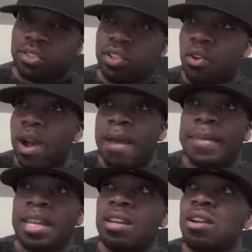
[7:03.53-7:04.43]
So, I
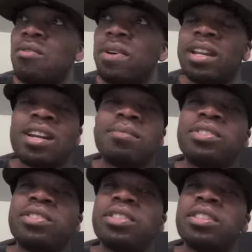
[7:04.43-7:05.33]
mean, when it
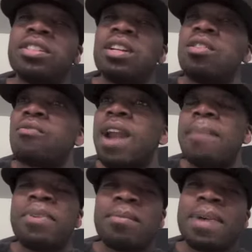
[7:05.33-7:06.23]
comes to
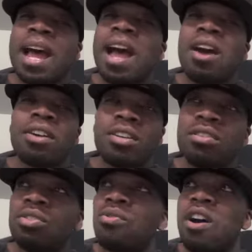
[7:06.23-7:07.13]
rapping about how ill
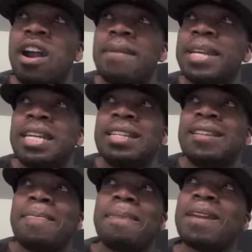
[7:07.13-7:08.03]
you are, I mean,
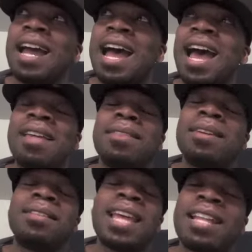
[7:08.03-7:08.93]
I, I
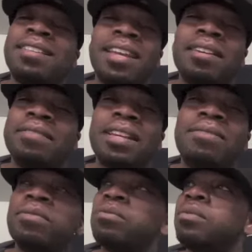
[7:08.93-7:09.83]
think that they
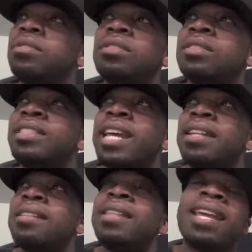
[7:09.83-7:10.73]
they've they
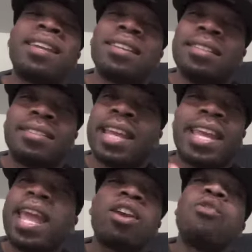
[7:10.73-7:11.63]
they they
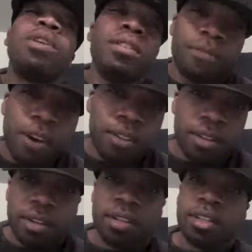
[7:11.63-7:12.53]
can't go any
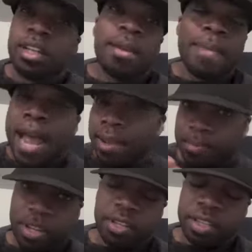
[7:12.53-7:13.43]
further, in my
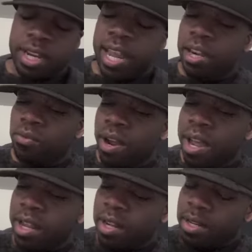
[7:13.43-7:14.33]
opinion, anyway.